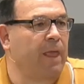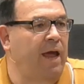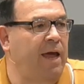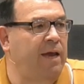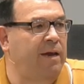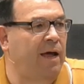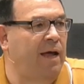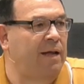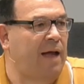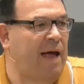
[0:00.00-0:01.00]
and
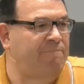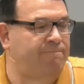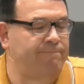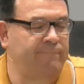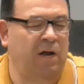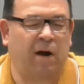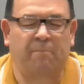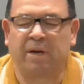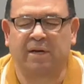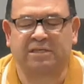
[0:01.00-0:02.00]
uh, I, you know, I've
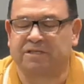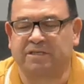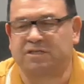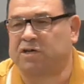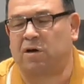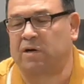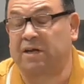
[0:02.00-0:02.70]
been listening to this song.